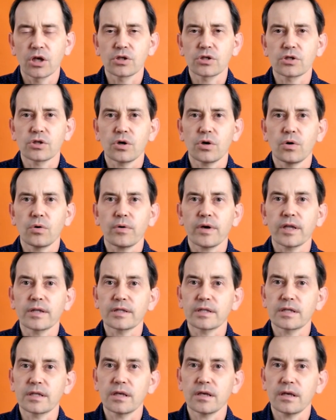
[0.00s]
So
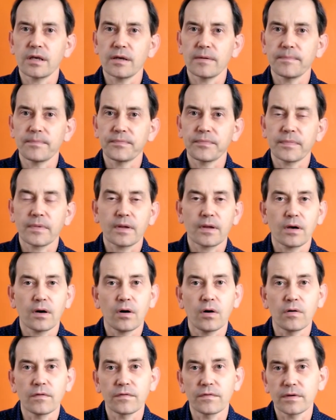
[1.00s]
it's um,
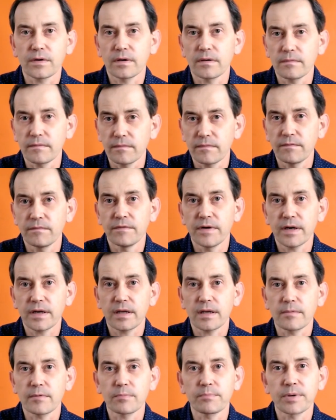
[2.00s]
of uh,
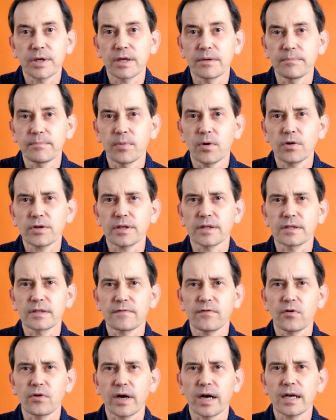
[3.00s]
very big importance
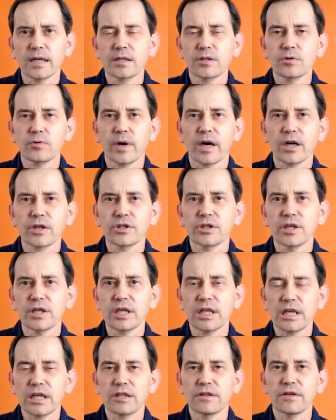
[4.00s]
for us to
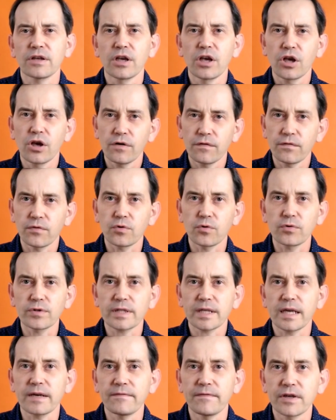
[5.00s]
actually eat
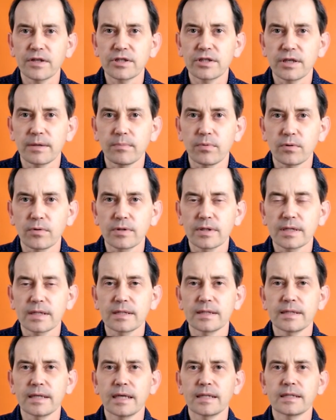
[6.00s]
fruits and vegetables
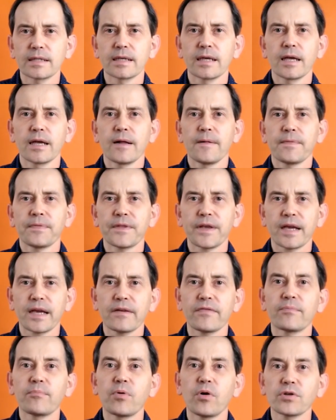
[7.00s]
that they
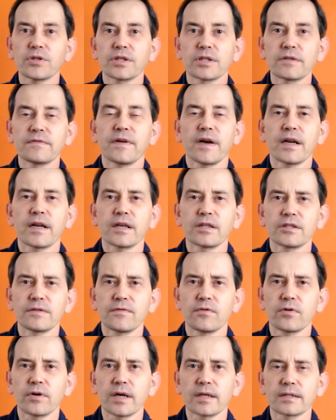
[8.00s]
have positive energy
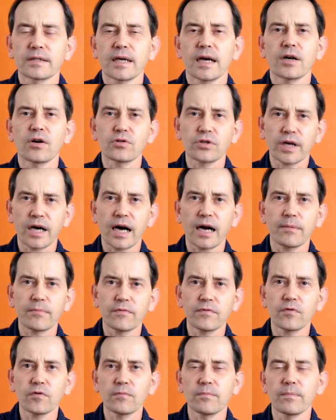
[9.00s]
for us. They are not
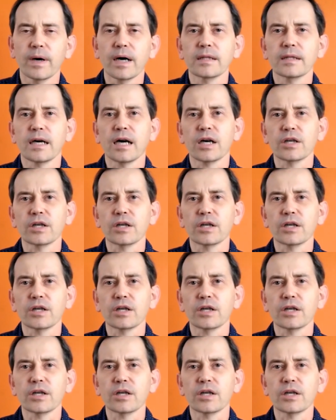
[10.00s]
harmful, but